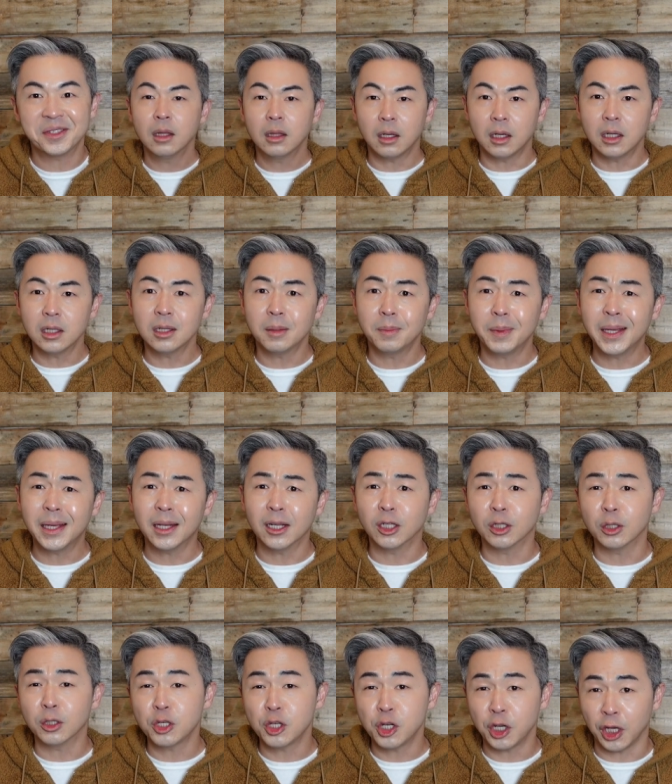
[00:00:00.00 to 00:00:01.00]
There's been a
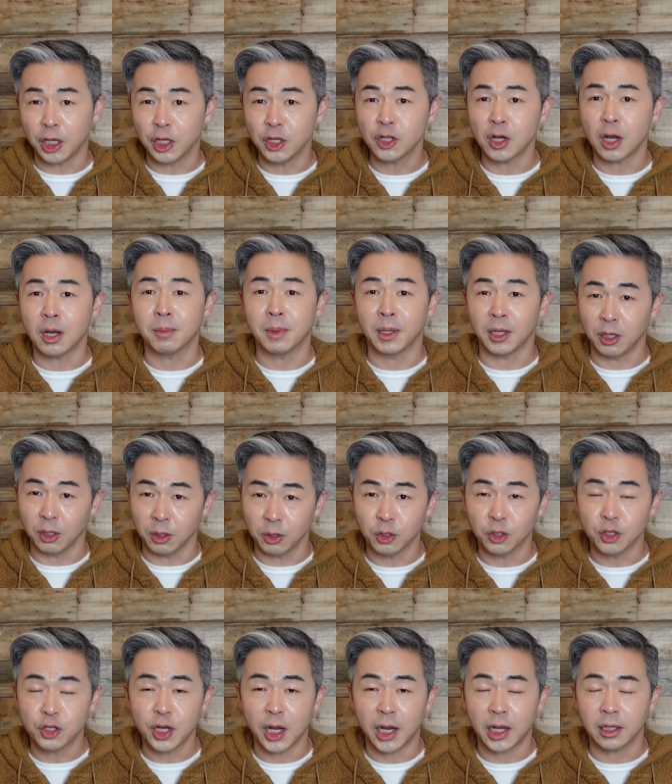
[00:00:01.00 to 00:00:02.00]
little change on my
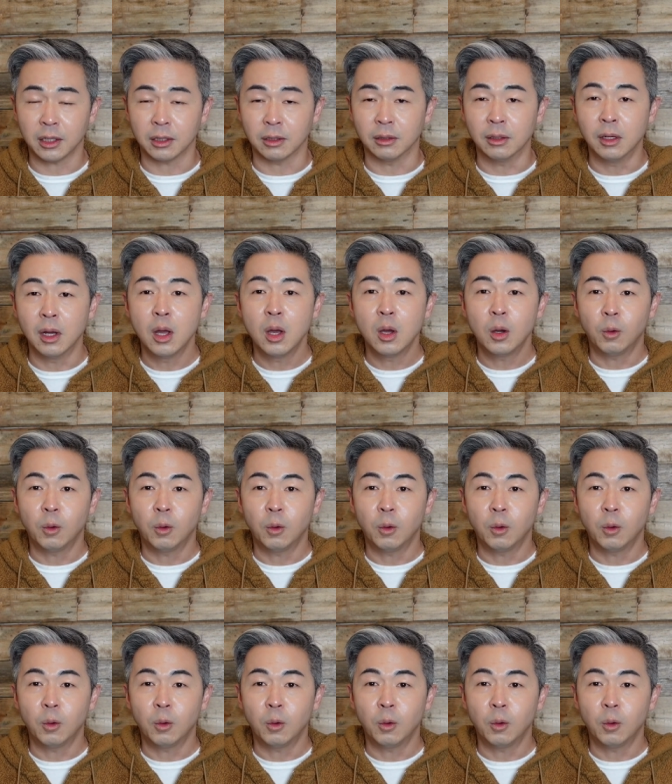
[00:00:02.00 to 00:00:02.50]
YouTube channel.